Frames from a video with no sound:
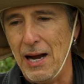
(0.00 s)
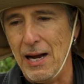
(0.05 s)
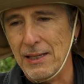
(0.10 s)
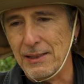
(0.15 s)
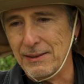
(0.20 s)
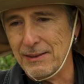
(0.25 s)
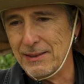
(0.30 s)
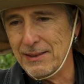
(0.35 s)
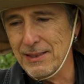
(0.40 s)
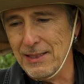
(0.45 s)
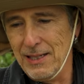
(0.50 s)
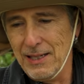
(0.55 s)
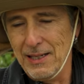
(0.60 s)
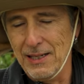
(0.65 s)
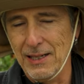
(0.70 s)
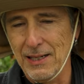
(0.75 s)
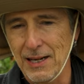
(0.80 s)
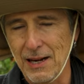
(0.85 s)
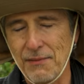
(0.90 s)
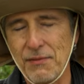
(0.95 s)
I,
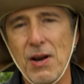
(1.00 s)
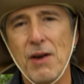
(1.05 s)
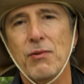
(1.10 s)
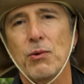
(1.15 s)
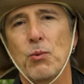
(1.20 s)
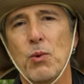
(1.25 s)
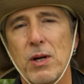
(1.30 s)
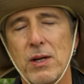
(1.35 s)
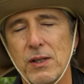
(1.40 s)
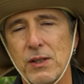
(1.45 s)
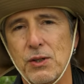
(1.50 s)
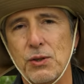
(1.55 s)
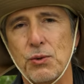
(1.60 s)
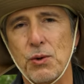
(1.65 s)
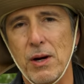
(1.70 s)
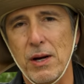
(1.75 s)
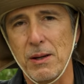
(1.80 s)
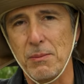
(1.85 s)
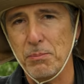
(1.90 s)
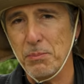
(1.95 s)
I've never wanted to
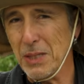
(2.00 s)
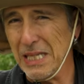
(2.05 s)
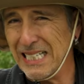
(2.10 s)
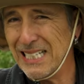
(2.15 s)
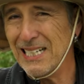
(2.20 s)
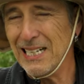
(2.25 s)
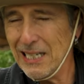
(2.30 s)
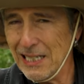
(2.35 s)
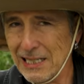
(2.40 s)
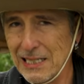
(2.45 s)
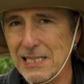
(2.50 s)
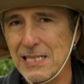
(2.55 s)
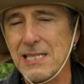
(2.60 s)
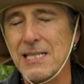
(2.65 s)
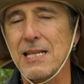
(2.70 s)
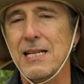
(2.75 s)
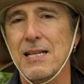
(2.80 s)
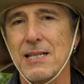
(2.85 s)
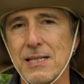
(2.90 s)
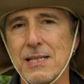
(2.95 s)
try it
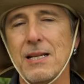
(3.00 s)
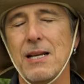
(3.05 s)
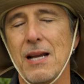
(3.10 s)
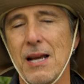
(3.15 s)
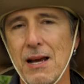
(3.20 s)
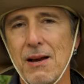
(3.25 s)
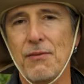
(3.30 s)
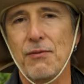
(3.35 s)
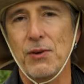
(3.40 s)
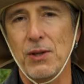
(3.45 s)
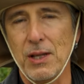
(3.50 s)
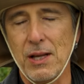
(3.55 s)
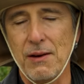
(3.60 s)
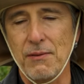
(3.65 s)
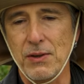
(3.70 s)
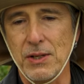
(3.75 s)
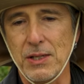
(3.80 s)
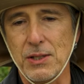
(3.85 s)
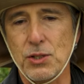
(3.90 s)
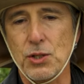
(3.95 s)
because it is an f11.